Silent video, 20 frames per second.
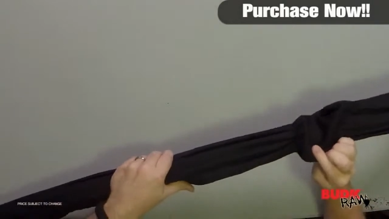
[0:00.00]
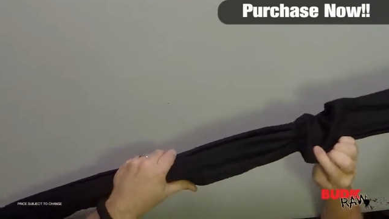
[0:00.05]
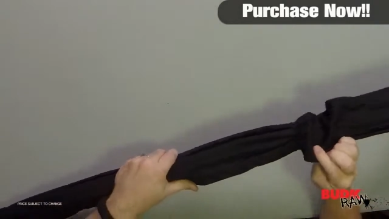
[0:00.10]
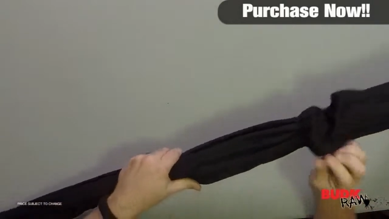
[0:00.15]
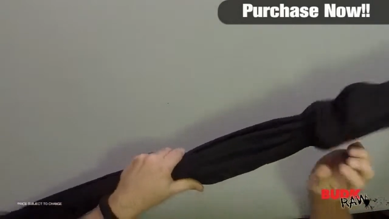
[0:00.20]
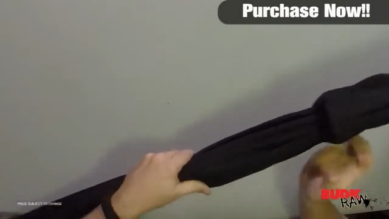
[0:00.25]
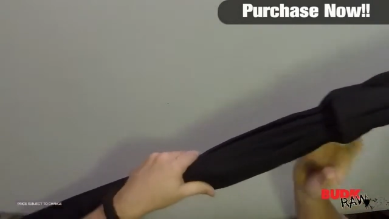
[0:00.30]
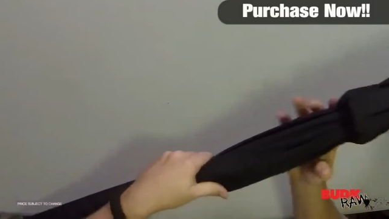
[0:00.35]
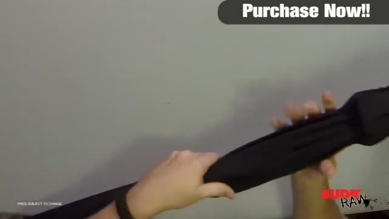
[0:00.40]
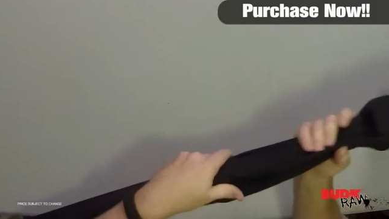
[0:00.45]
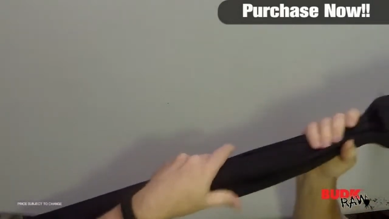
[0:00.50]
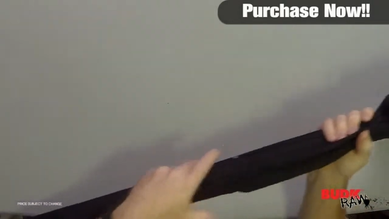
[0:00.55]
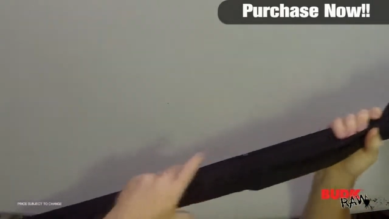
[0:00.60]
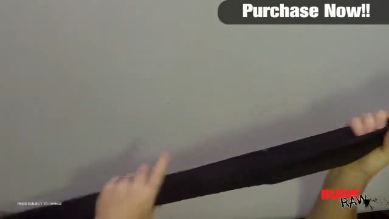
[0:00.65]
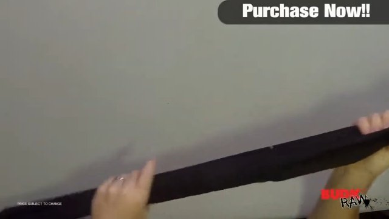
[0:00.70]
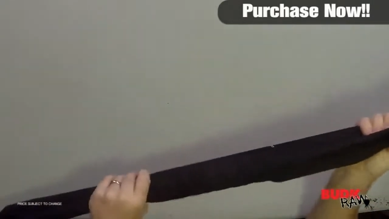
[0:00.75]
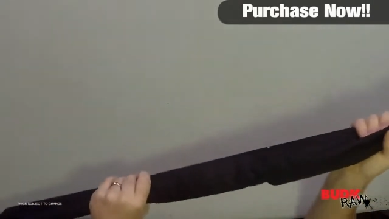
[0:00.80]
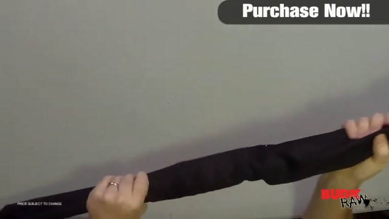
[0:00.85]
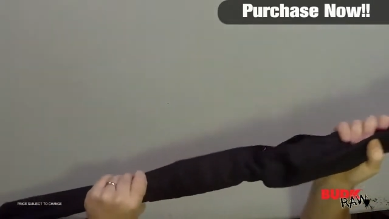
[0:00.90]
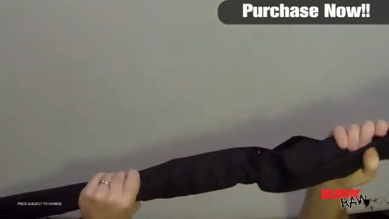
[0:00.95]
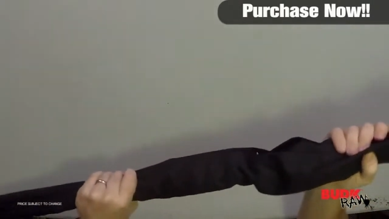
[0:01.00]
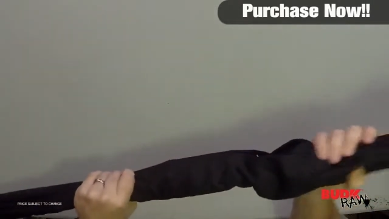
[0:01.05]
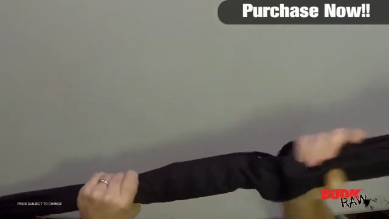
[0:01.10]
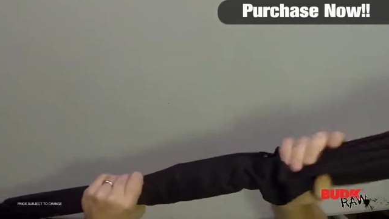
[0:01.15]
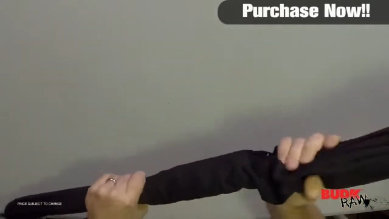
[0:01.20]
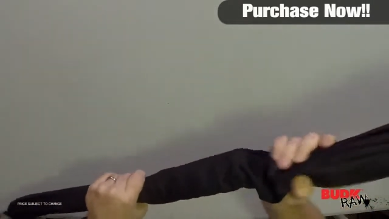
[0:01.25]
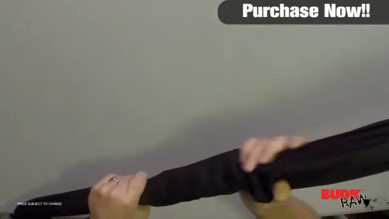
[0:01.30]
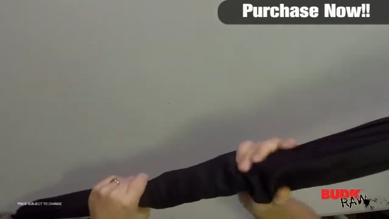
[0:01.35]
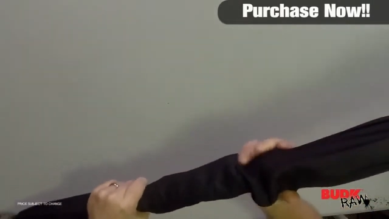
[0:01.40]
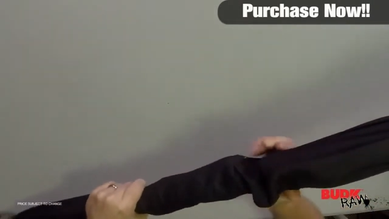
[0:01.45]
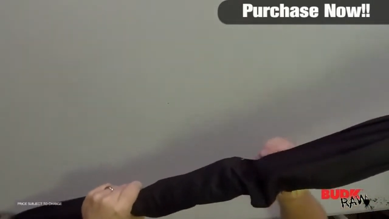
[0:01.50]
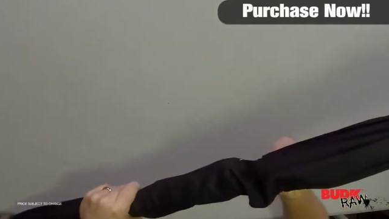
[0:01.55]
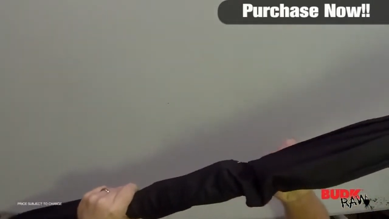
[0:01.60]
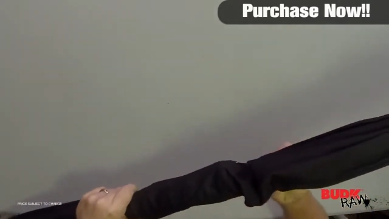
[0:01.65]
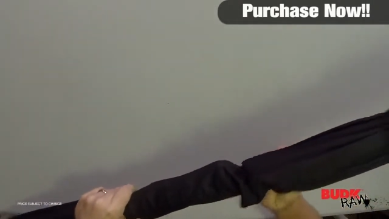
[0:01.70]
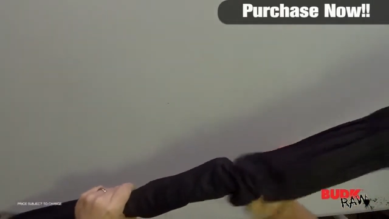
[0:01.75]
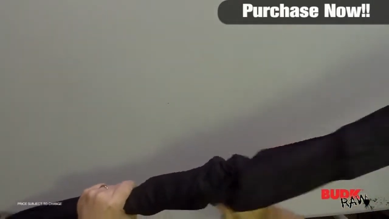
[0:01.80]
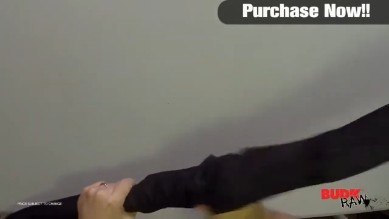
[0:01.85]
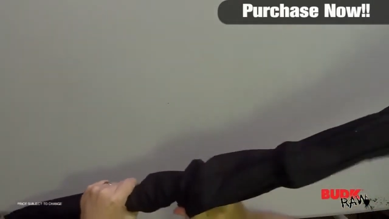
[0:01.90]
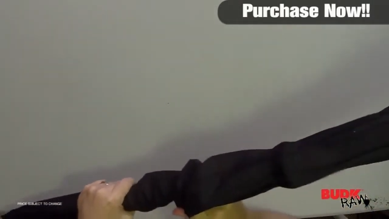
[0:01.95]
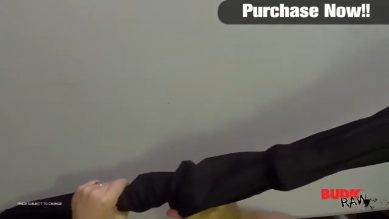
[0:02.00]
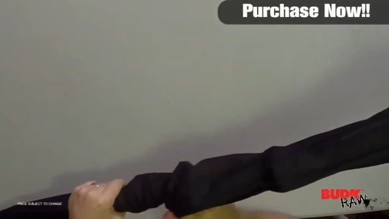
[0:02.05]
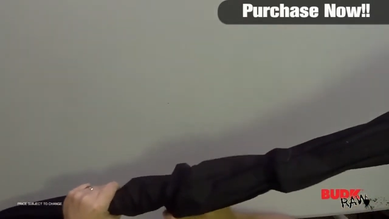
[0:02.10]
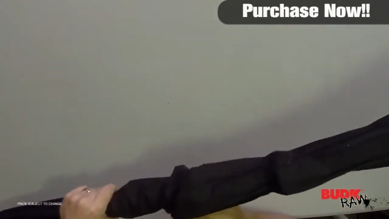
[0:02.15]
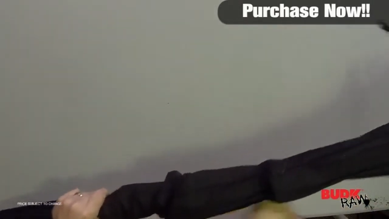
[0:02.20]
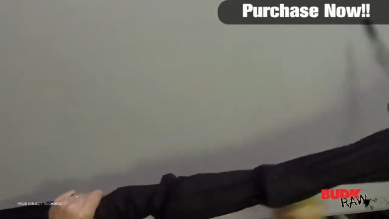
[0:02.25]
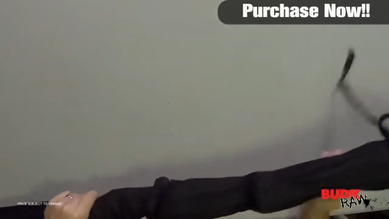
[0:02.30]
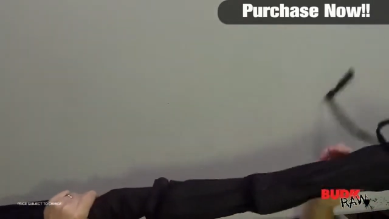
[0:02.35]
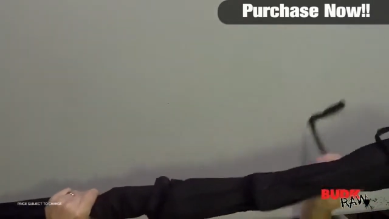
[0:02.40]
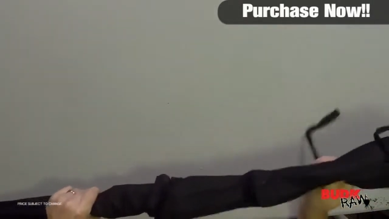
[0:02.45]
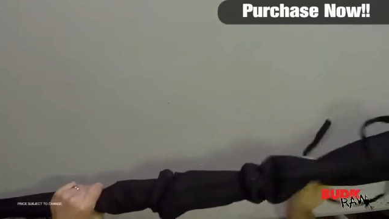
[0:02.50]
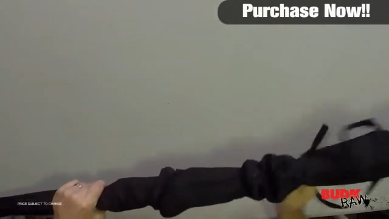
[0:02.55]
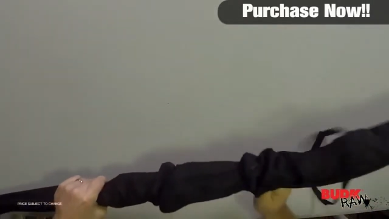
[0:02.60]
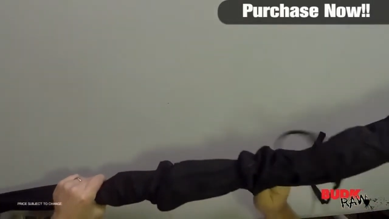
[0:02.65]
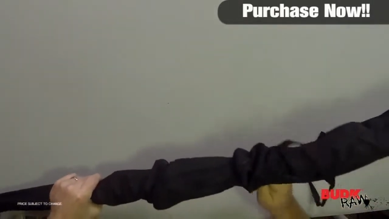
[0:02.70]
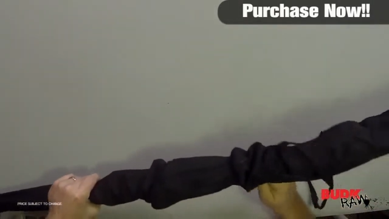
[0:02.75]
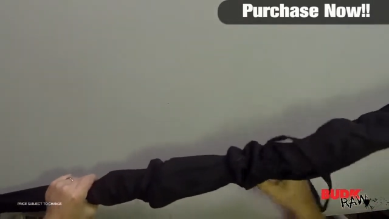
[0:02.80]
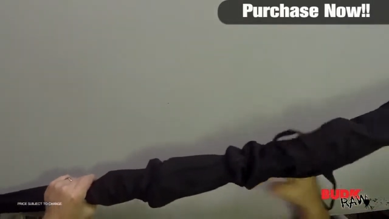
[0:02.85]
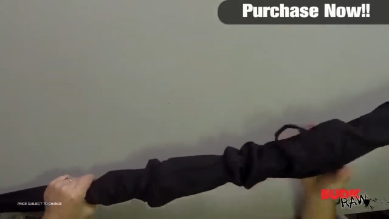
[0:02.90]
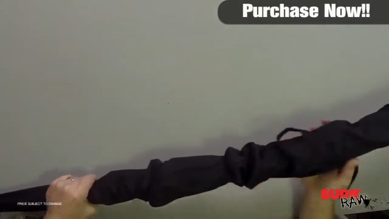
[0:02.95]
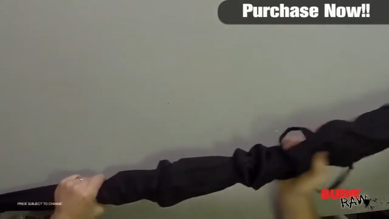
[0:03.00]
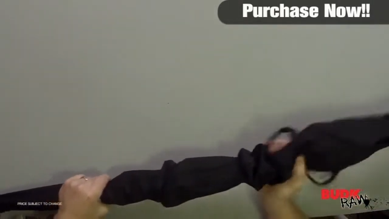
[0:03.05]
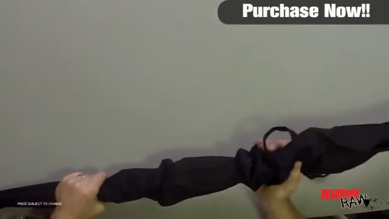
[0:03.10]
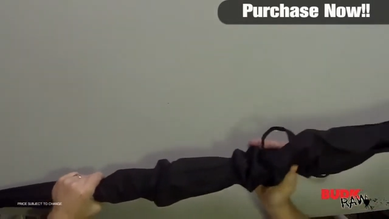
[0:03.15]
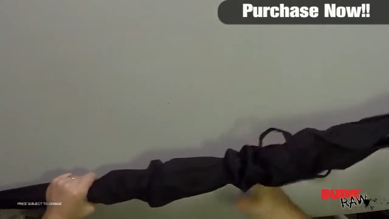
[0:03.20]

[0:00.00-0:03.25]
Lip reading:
Nobody's mouth can be seen.